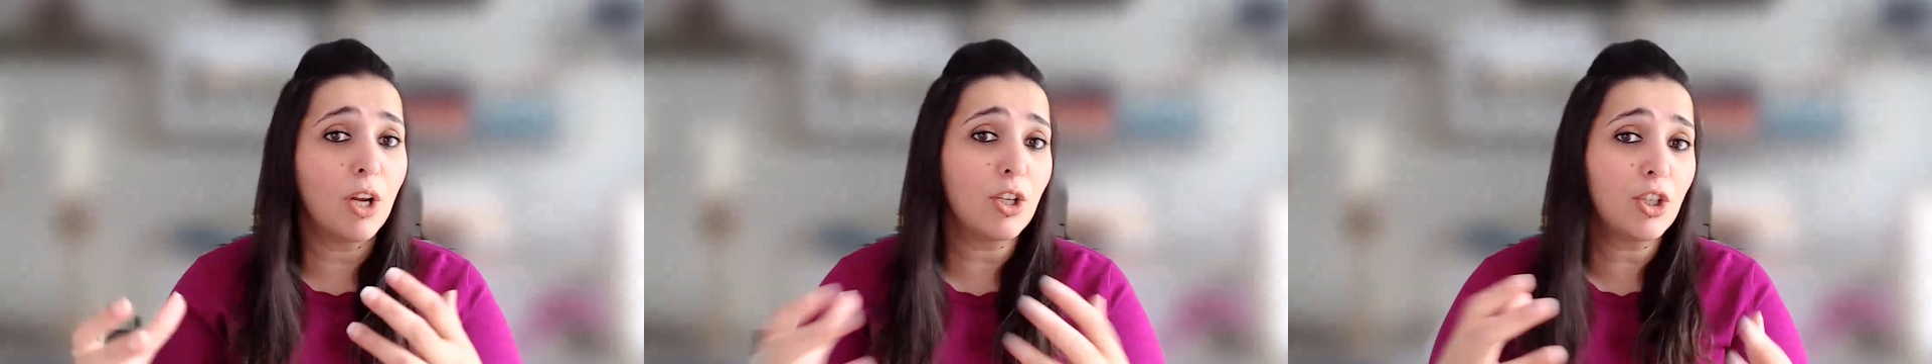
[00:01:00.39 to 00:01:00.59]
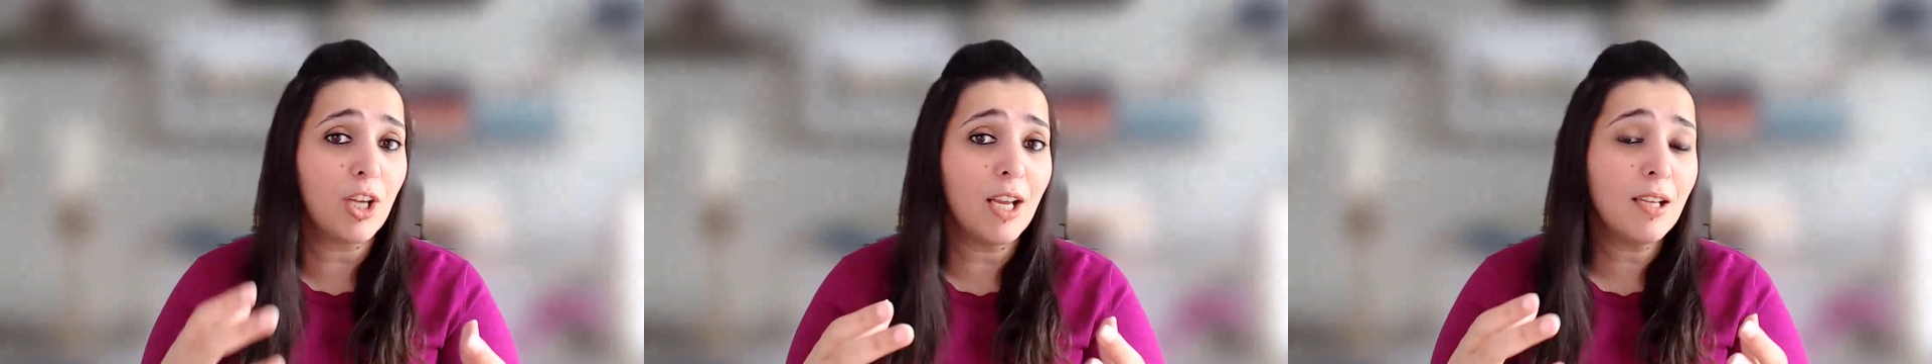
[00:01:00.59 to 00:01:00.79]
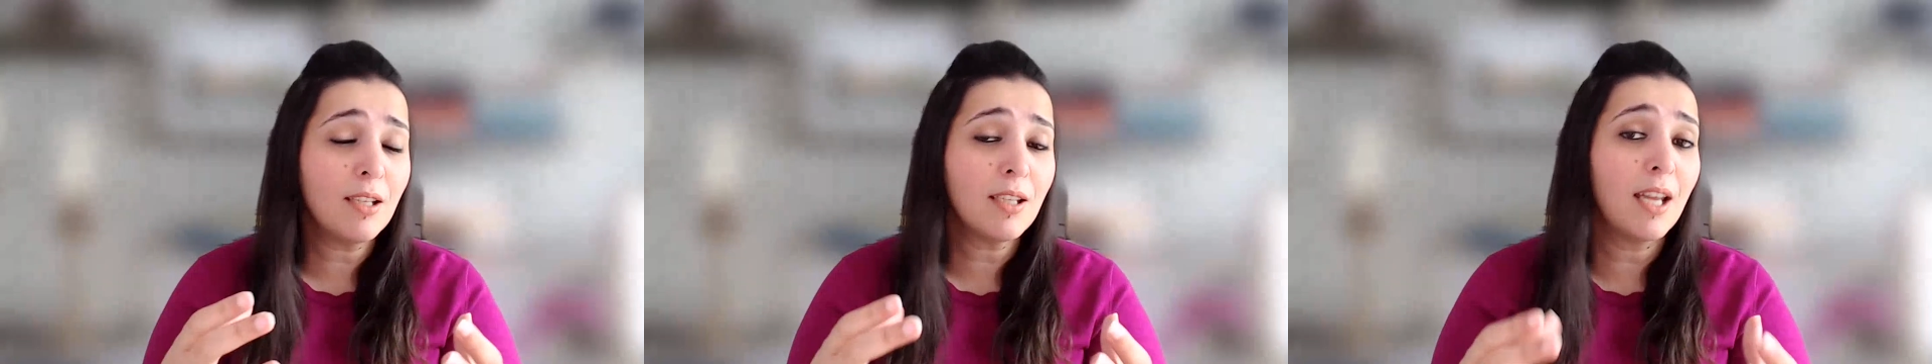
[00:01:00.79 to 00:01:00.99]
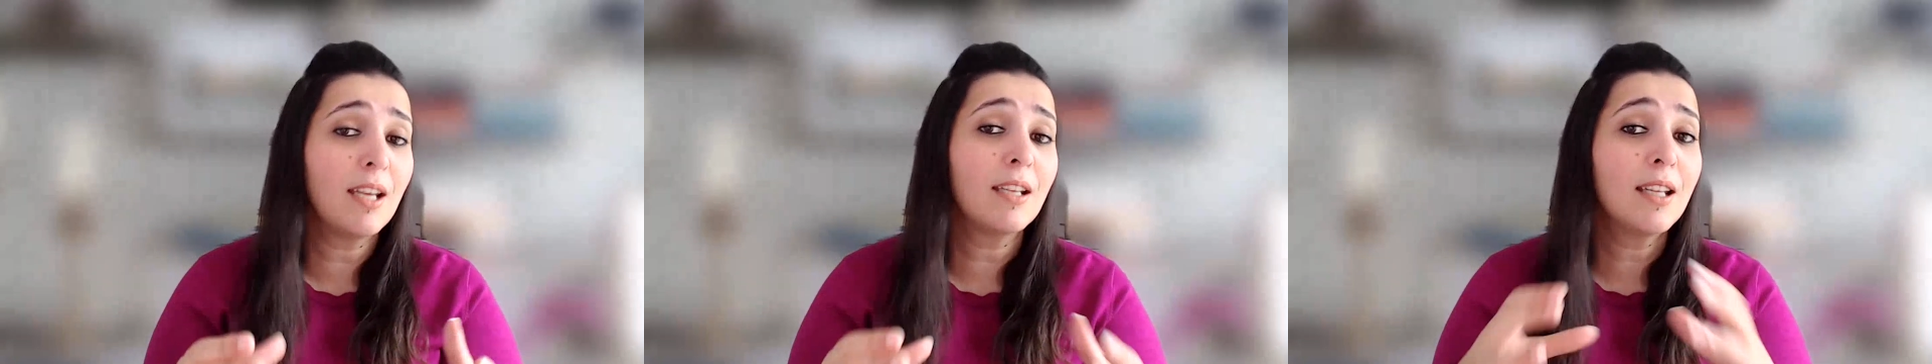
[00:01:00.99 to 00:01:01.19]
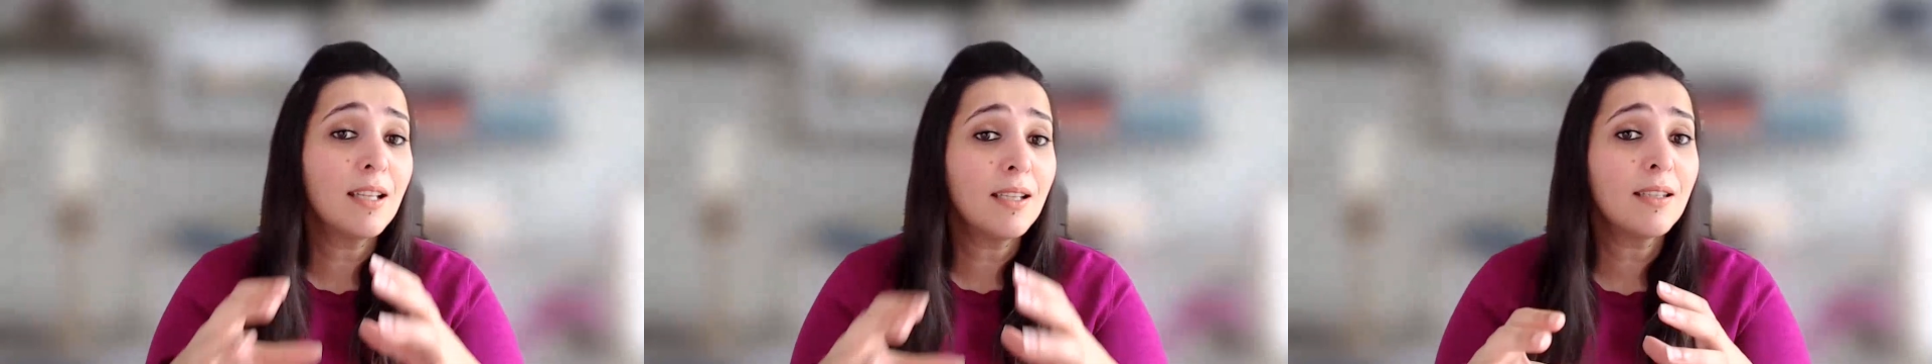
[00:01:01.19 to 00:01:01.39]
to adjust.
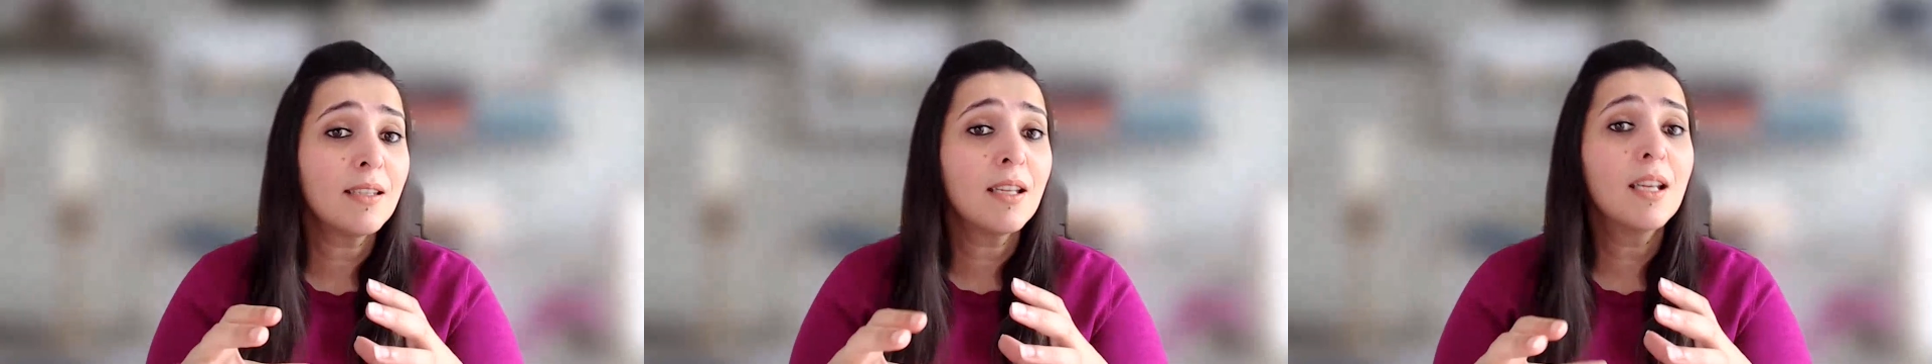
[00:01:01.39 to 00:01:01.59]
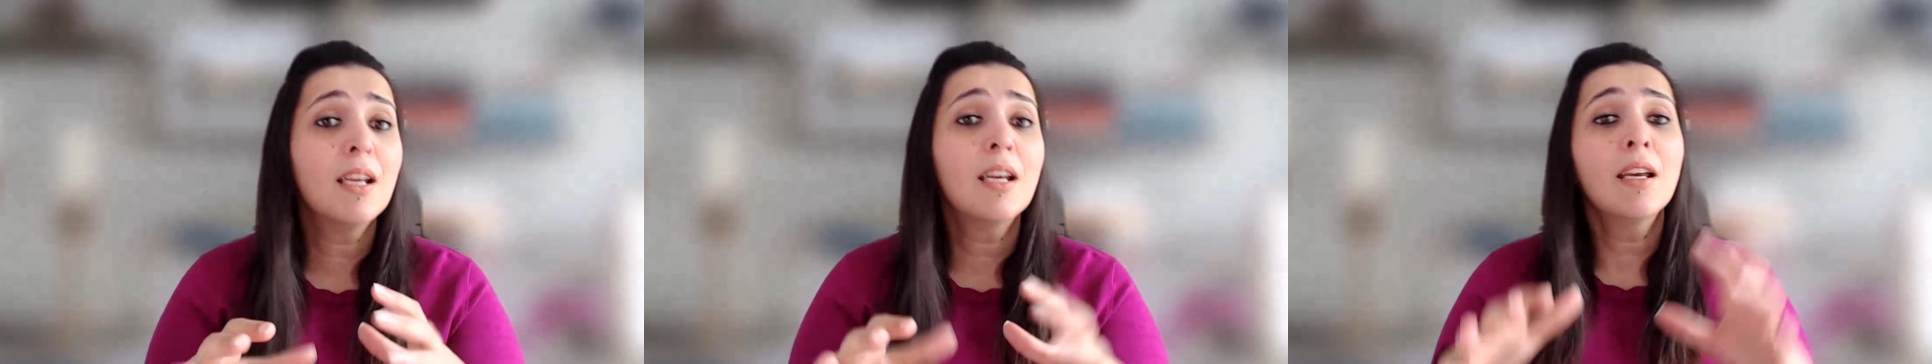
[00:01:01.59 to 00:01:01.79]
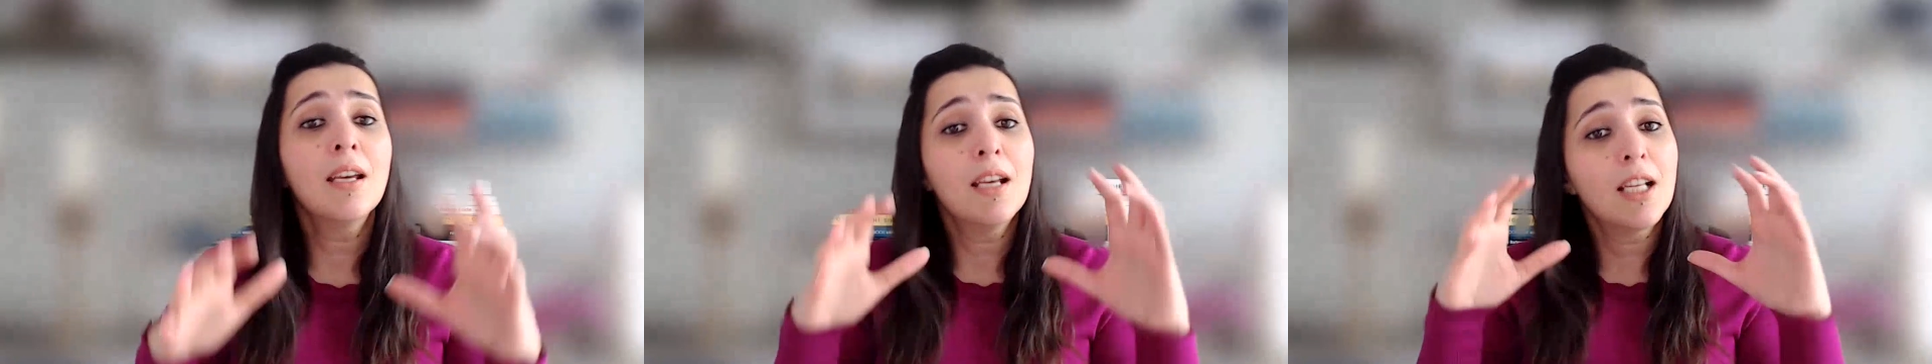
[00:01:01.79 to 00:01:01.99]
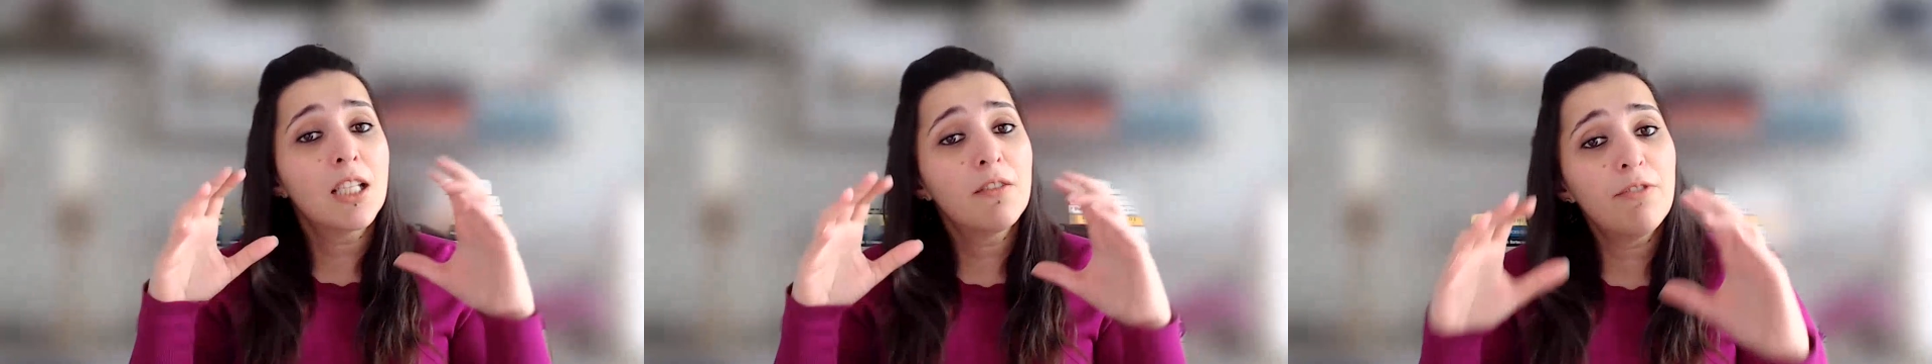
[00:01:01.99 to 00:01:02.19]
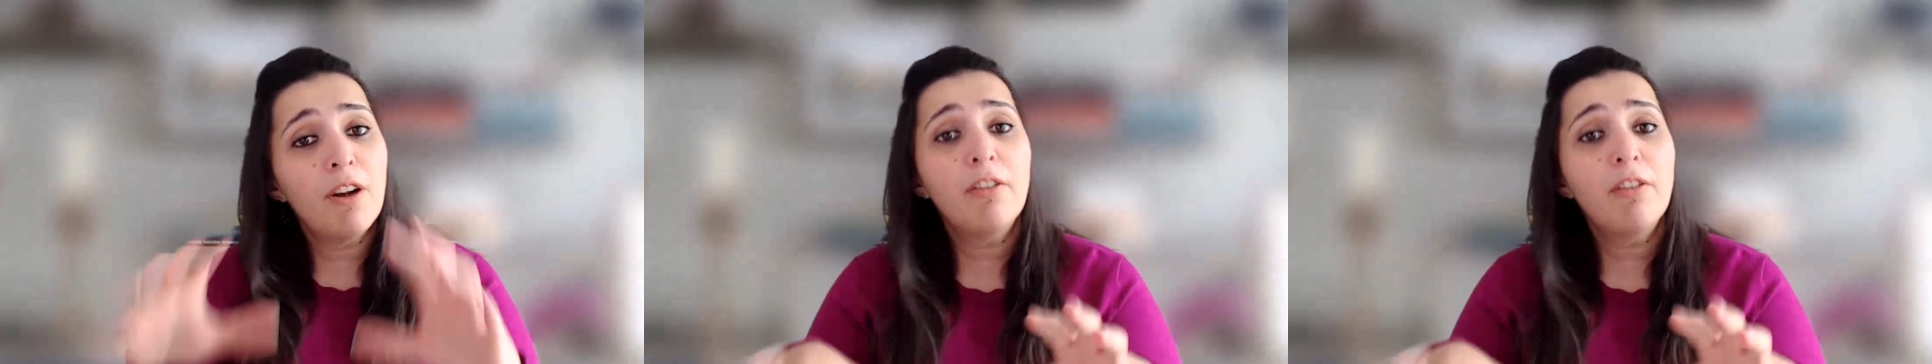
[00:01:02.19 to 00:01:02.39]
And this is